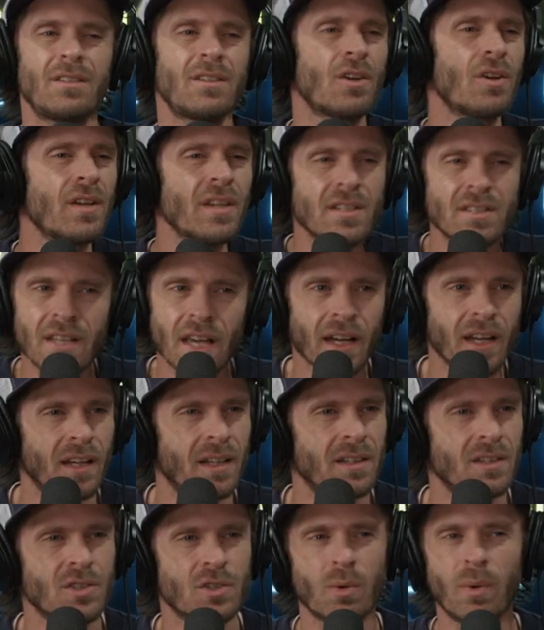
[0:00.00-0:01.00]
30
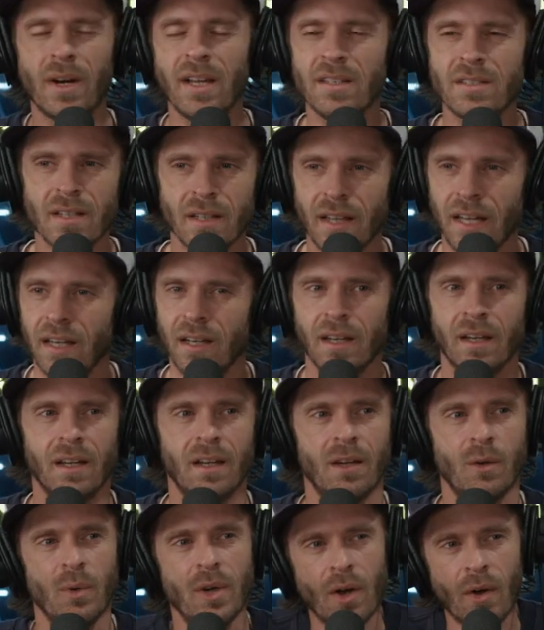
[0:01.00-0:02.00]
seconds, 20 seconds. Like,
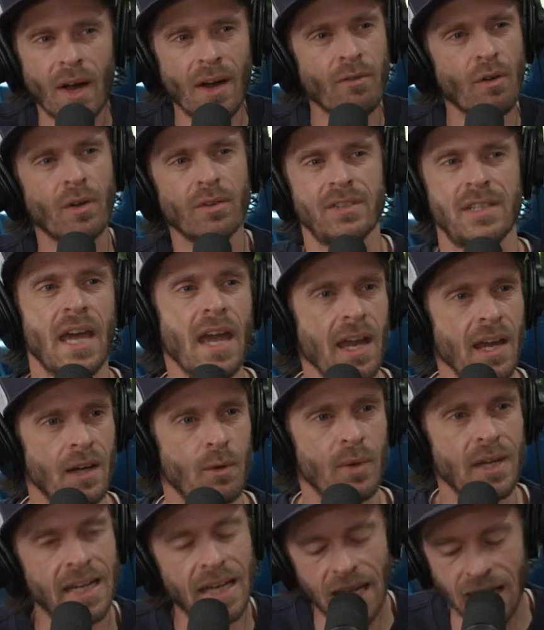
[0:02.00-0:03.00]
we don't have all day.
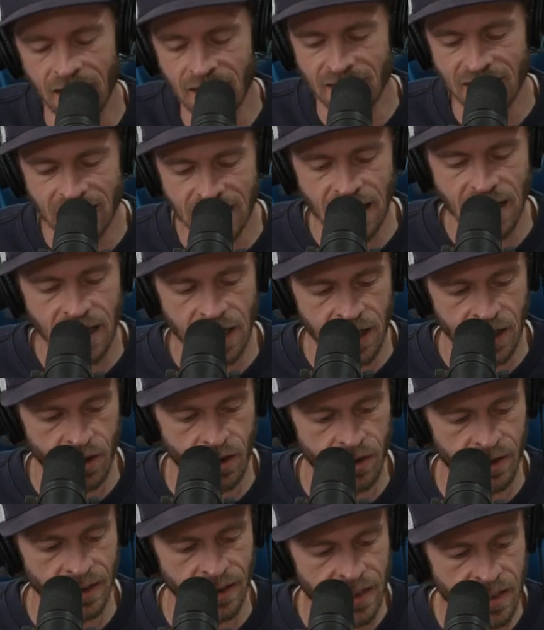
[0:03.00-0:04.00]
We can't sit
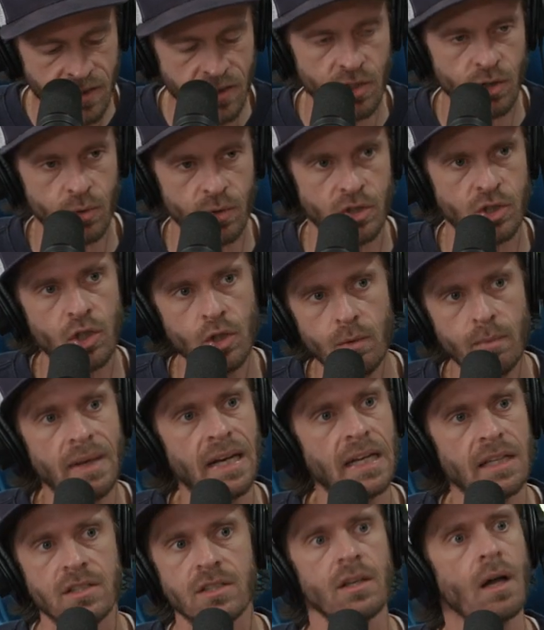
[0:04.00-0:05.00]
here and listen to a
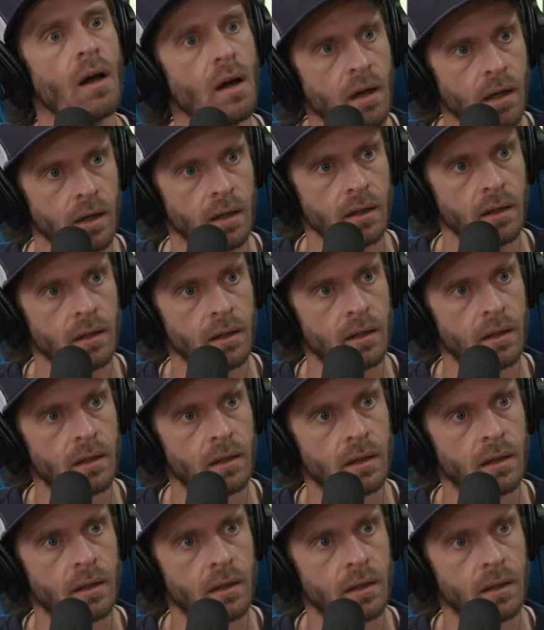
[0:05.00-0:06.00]
2-minute song.
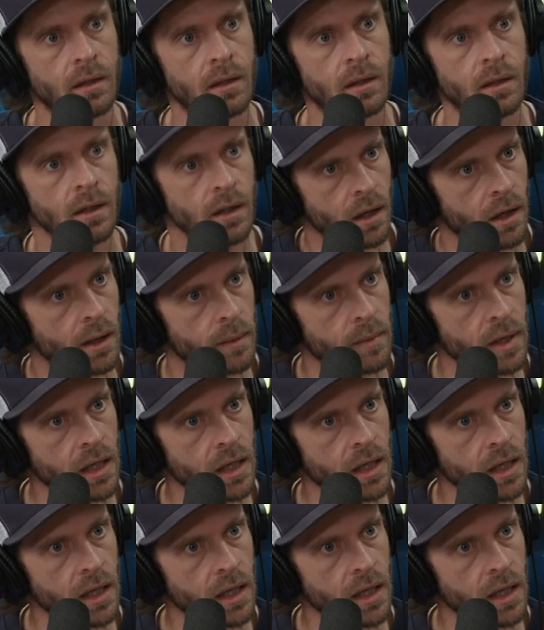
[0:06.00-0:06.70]
You know what I